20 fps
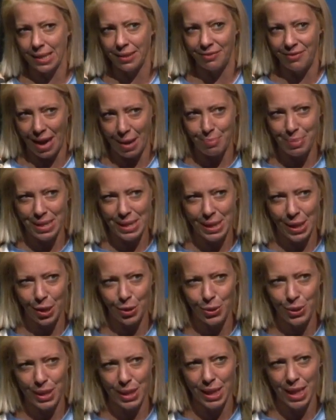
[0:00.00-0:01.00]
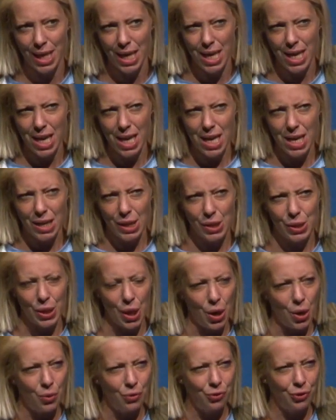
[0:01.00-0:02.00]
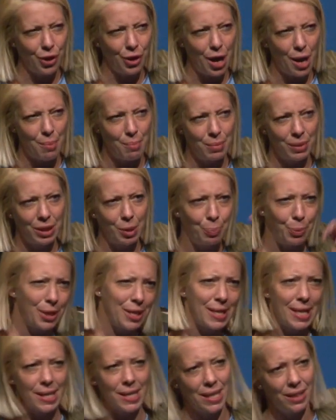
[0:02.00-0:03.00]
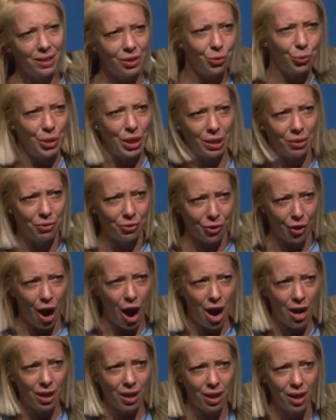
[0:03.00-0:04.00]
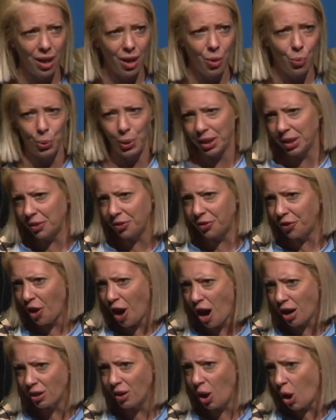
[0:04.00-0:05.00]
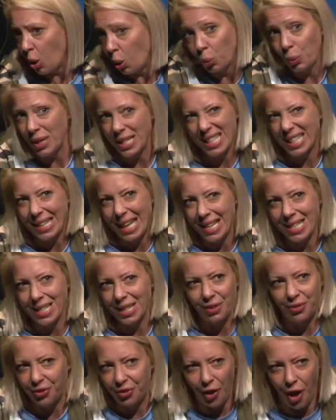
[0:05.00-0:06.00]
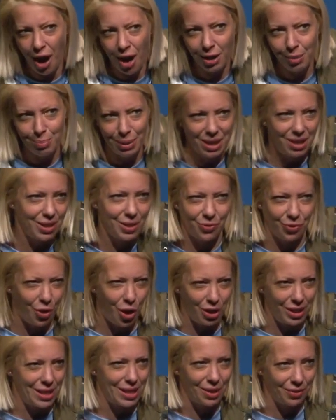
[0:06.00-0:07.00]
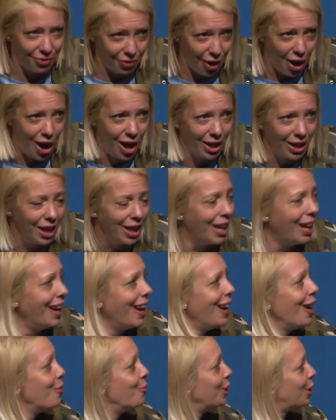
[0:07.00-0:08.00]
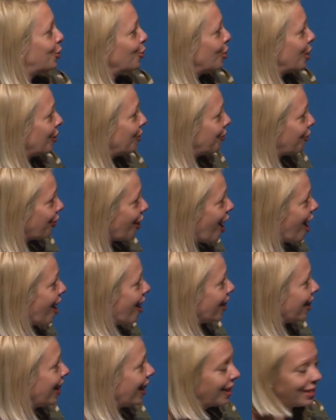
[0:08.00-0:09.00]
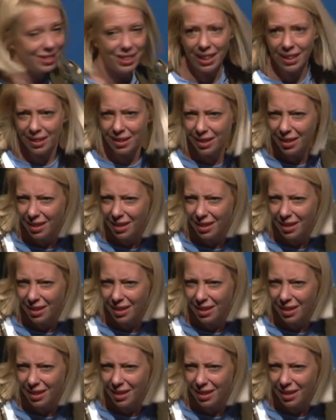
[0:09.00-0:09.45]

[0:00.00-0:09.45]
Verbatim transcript: webisodes. So from The Princess and the Real Frog, where the frog always stays the frog because frog is a frog. We took a frog and then,